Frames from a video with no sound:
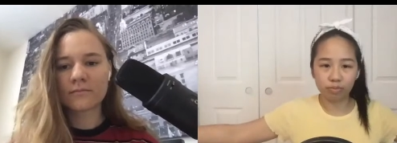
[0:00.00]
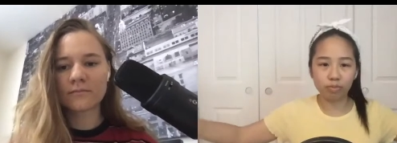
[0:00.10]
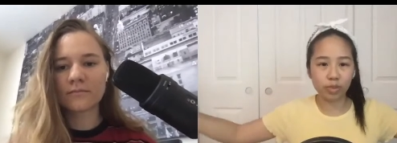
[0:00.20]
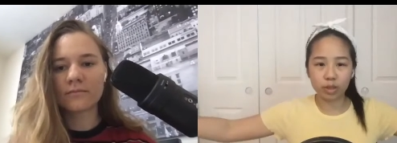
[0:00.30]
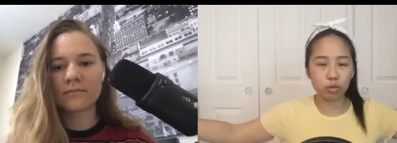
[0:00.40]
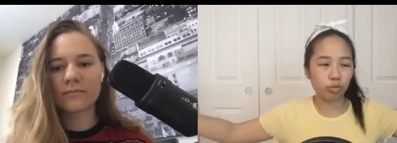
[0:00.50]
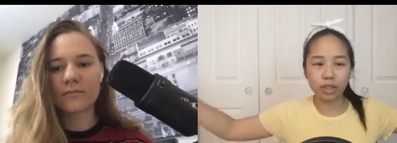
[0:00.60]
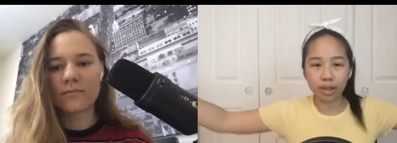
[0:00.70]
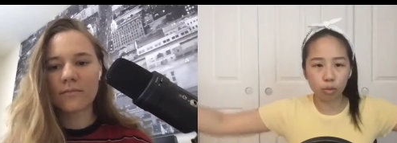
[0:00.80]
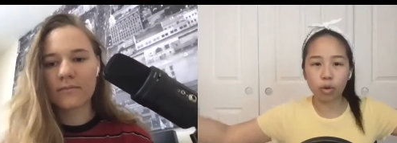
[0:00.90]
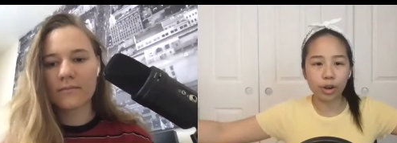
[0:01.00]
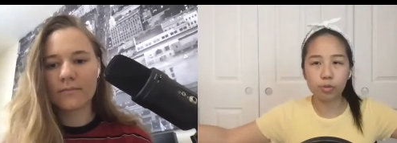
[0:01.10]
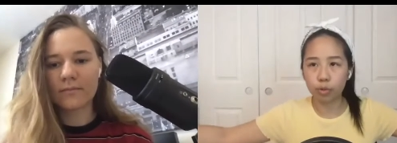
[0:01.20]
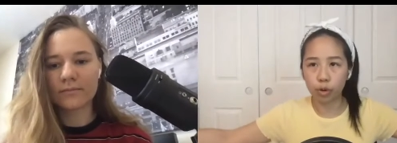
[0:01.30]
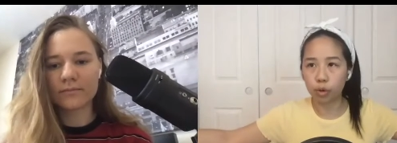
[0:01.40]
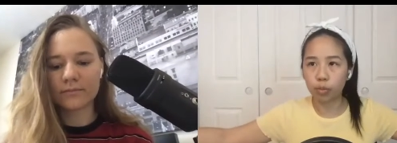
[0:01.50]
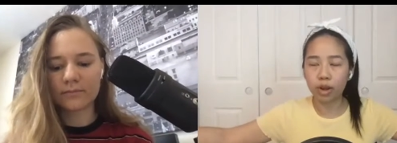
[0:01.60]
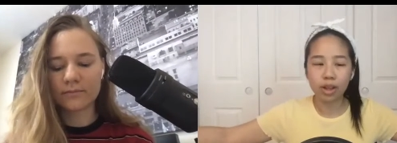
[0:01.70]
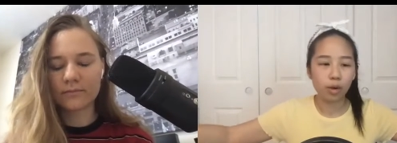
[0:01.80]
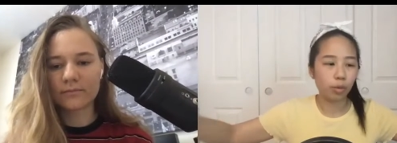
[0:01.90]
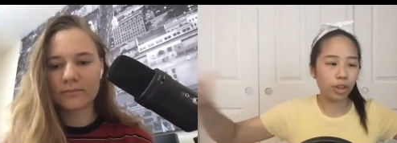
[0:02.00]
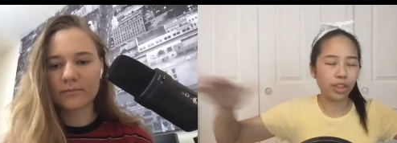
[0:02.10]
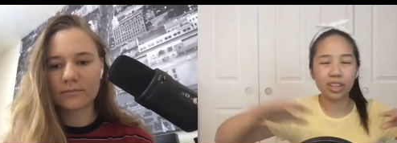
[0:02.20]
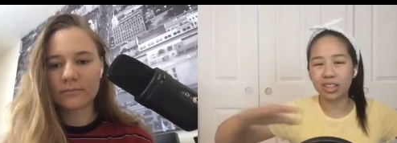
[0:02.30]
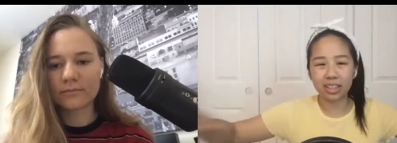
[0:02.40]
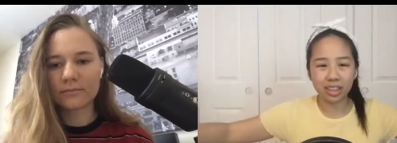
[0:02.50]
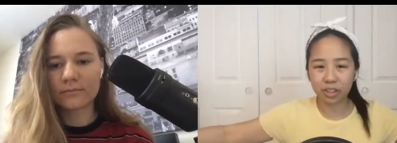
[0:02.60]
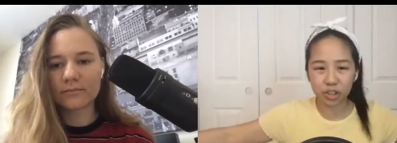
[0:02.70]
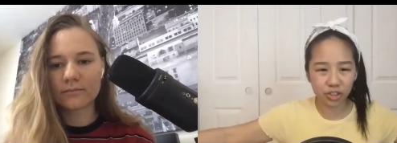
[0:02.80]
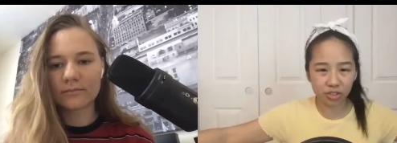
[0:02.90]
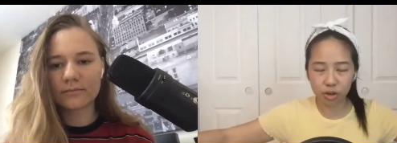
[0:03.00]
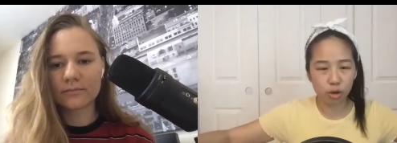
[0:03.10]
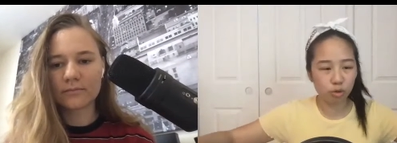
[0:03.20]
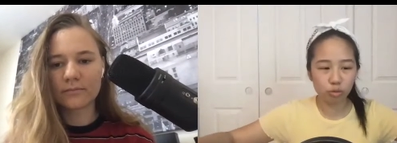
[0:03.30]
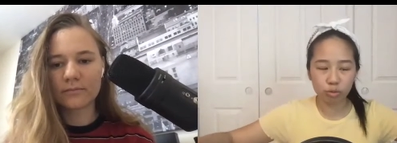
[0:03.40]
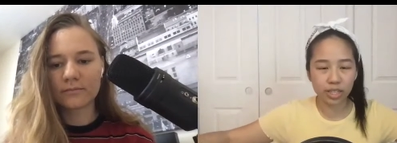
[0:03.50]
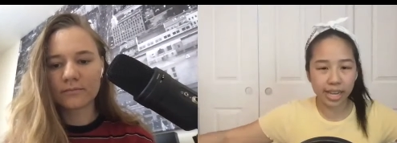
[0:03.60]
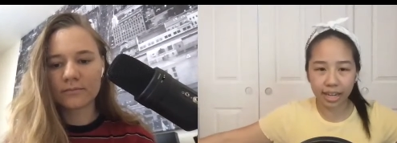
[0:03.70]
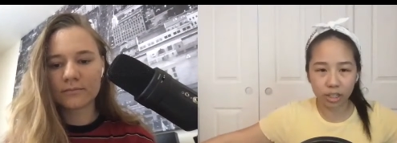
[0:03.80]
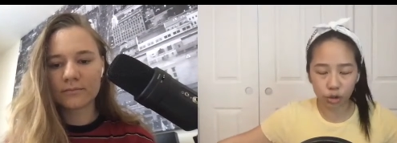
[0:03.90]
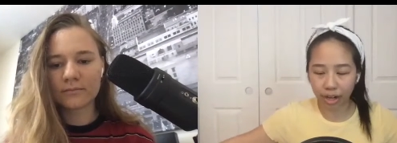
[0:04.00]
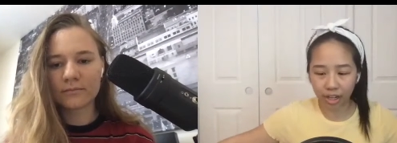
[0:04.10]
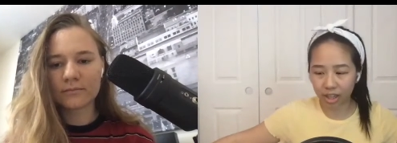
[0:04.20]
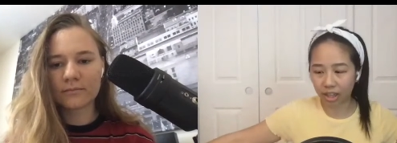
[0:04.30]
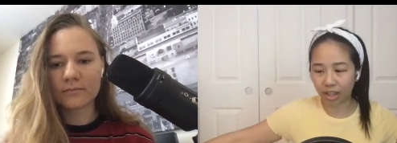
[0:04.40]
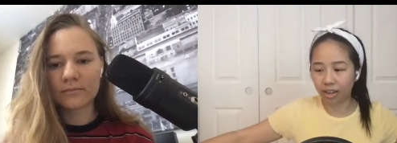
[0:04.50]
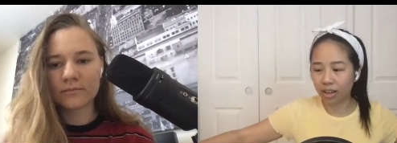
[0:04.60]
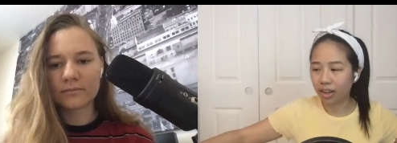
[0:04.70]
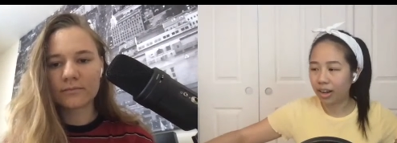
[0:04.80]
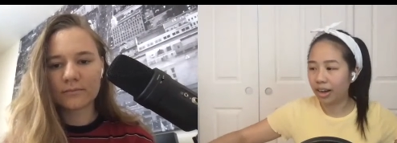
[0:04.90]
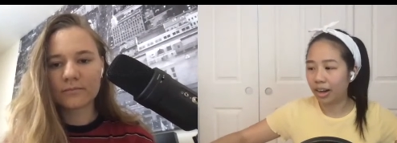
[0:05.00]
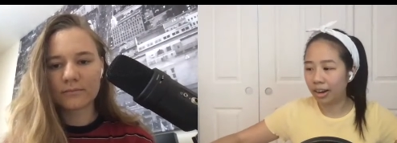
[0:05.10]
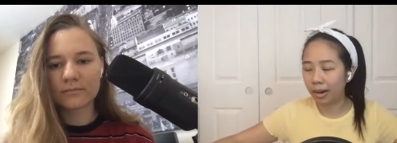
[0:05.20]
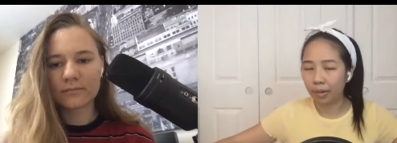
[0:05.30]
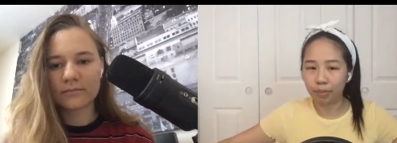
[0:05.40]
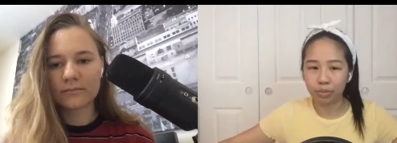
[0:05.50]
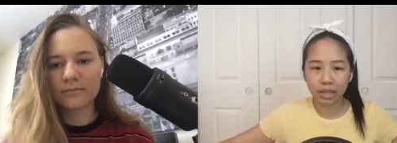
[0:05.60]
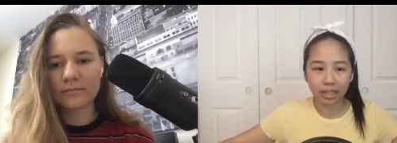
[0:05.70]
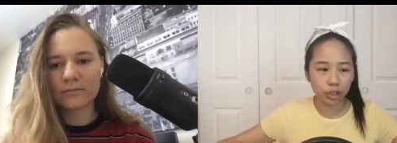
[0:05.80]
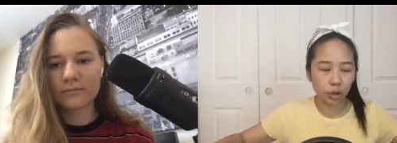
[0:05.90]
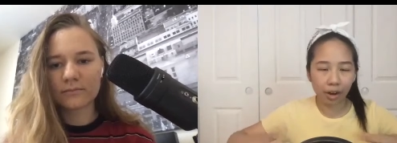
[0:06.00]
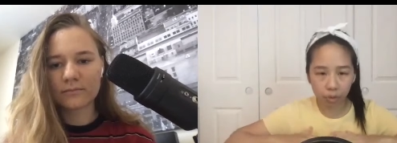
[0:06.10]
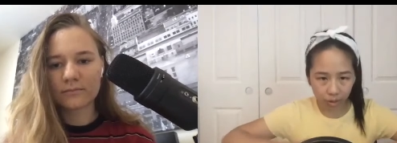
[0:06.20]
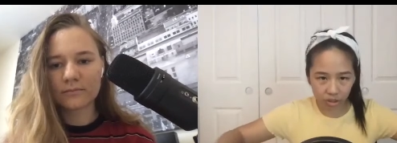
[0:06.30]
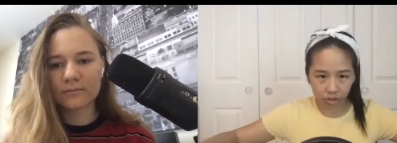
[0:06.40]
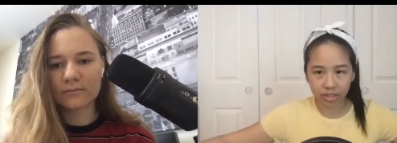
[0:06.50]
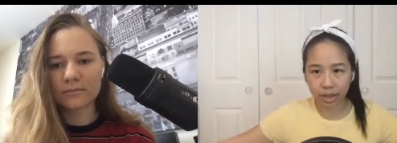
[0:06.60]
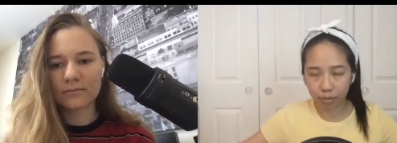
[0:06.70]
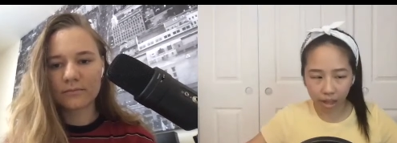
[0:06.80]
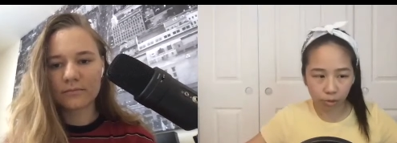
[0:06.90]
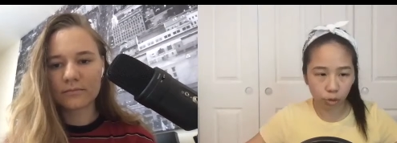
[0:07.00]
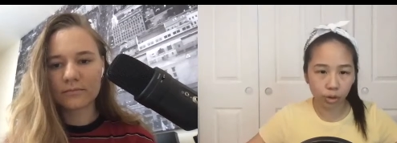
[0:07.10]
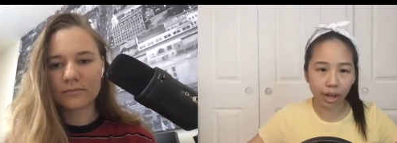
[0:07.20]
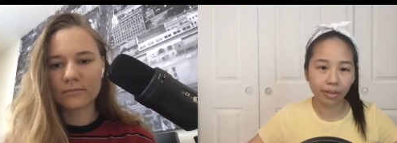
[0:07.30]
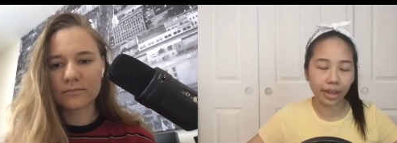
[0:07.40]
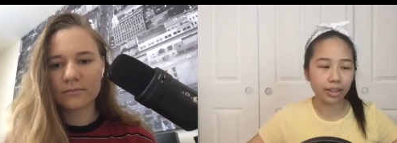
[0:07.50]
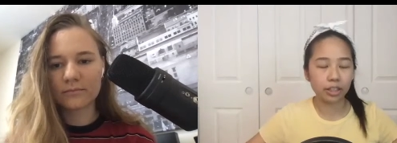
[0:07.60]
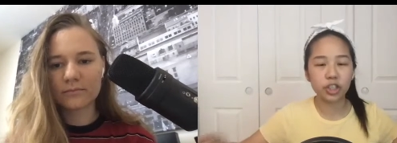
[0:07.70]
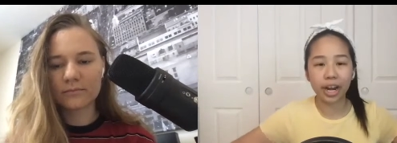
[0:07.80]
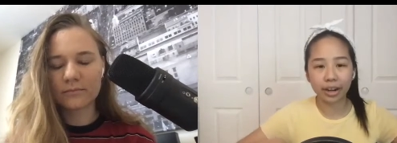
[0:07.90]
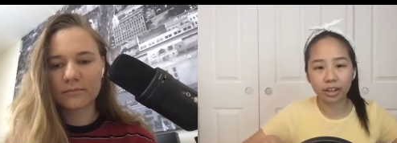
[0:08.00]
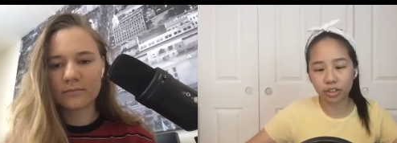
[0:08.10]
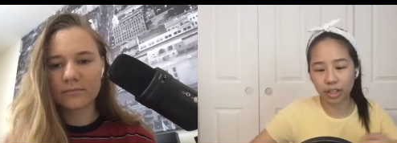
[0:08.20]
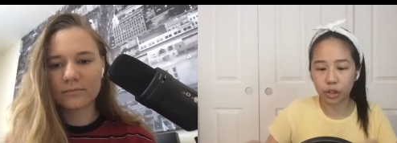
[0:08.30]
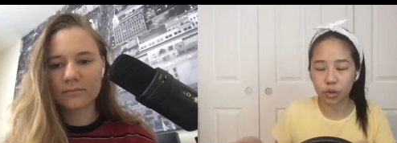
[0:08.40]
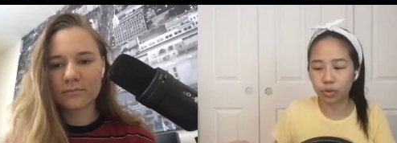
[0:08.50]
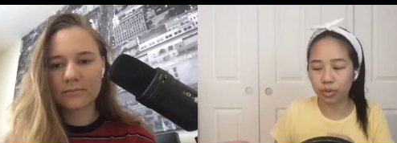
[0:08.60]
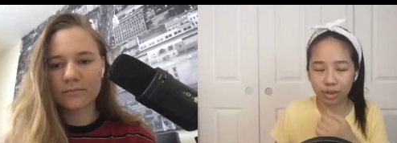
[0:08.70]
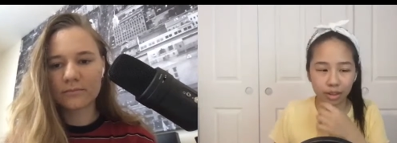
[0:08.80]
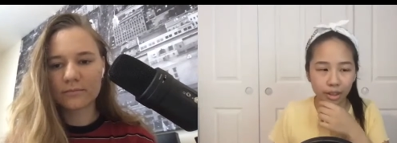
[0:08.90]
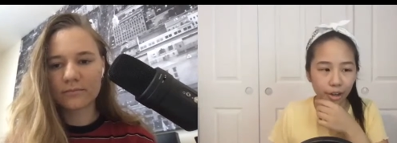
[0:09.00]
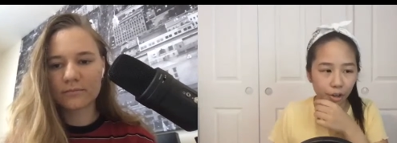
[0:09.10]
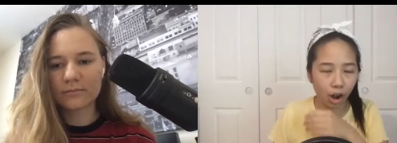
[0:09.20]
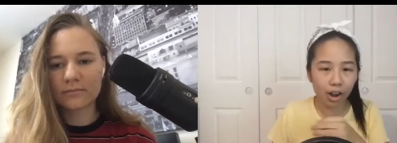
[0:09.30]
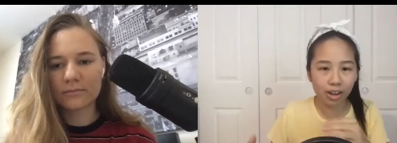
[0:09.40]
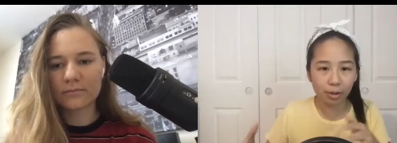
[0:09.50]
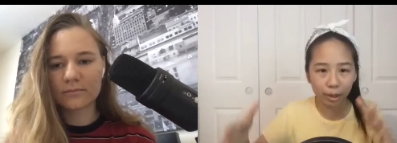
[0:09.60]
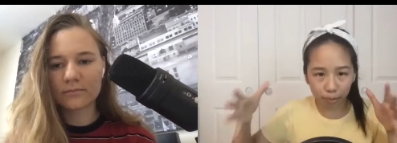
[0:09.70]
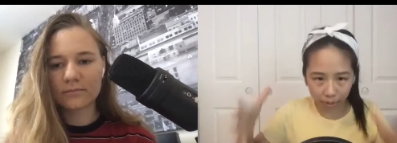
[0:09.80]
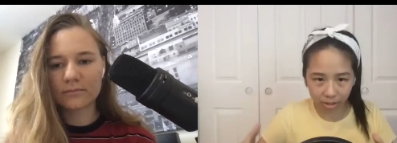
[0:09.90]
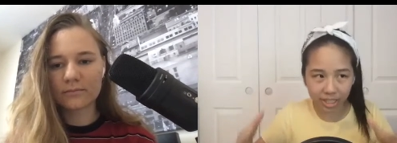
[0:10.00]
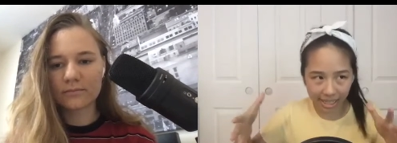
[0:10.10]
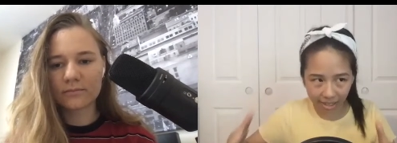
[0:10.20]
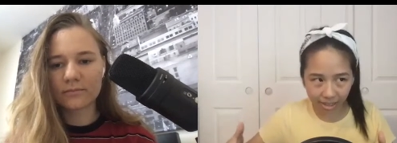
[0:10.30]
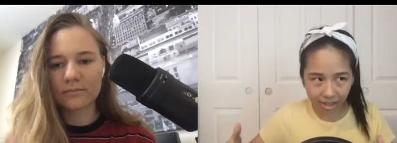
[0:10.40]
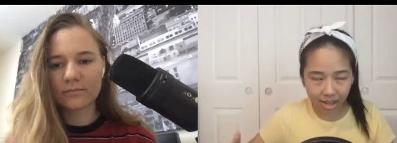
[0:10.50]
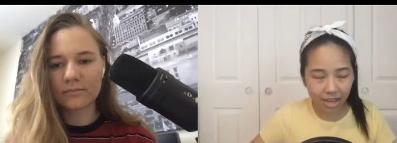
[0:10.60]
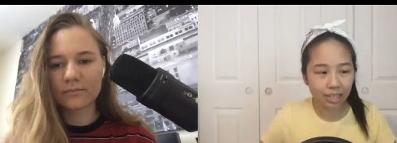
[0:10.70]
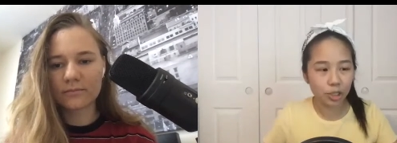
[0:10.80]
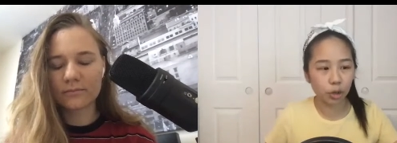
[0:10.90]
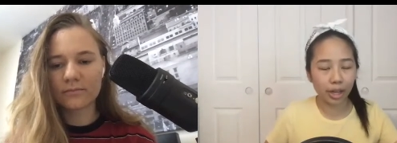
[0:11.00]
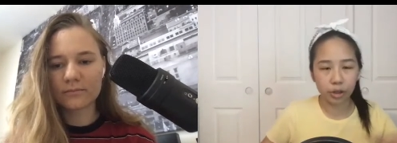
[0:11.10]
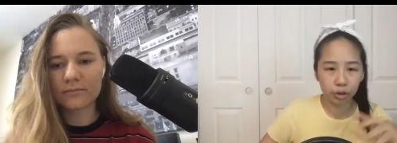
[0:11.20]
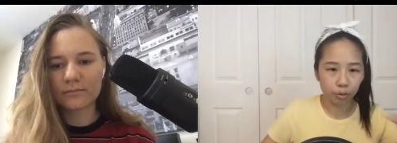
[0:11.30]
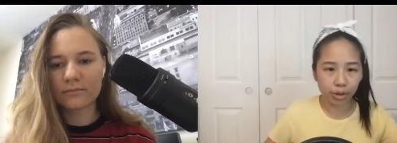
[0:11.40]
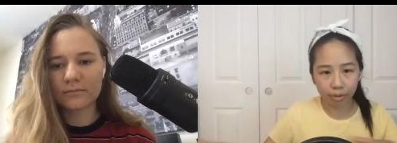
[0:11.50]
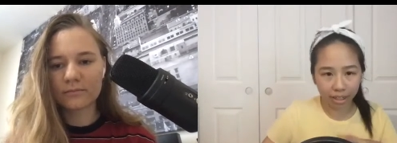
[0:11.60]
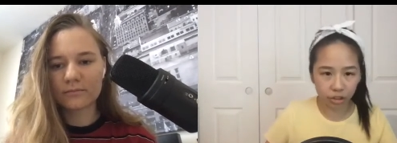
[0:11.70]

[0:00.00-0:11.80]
Speaker 1: this it's like one room with it there's no stage or anything um so everyone's on the same level and like the chairs like you they're not like built in so like you can rearrange the